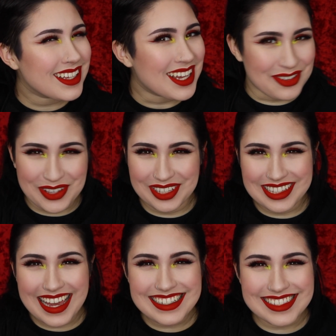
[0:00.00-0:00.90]
if you'd
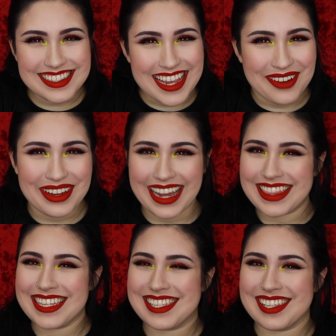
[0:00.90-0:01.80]
like to see how I
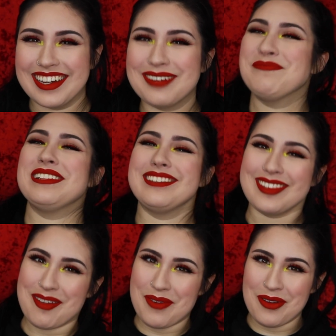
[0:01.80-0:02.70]
got this look,
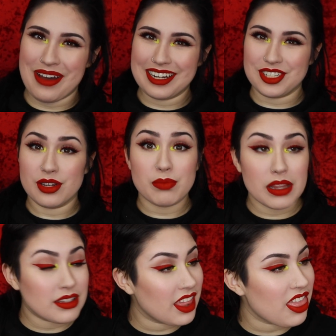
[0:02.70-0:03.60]
please keep on watching.
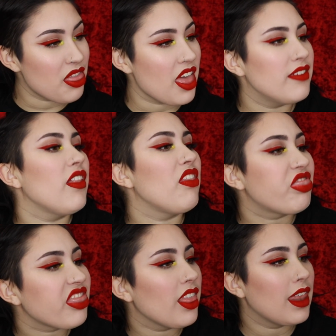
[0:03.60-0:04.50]

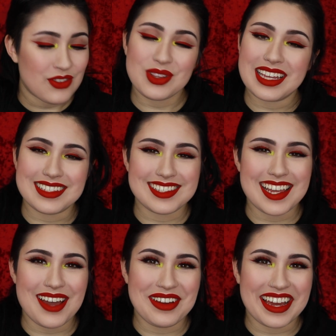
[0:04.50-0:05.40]
If you'd like to
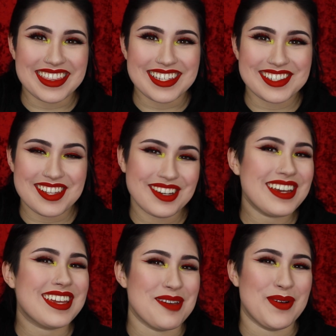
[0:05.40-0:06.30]
see how I got this look,
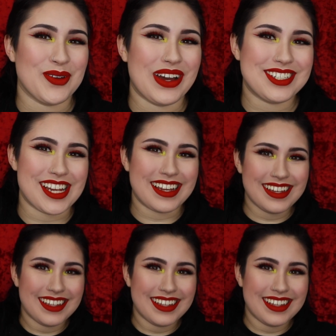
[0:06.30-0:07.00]
keep on watching.